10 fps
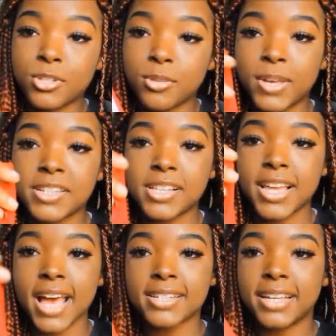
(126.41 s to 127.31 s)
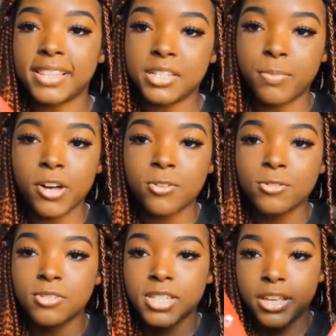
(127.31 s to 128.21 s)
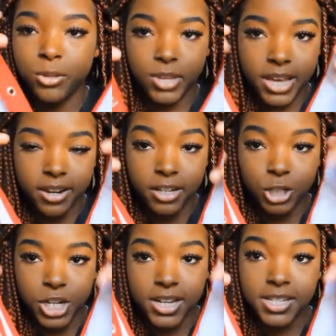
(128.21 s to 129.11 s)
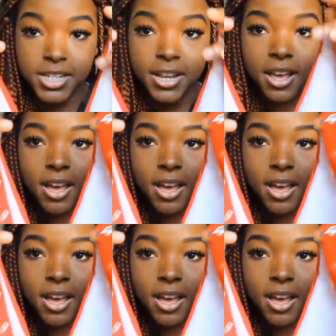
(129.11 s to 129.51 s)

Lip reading: So basically it has like these buckles that you can adjust.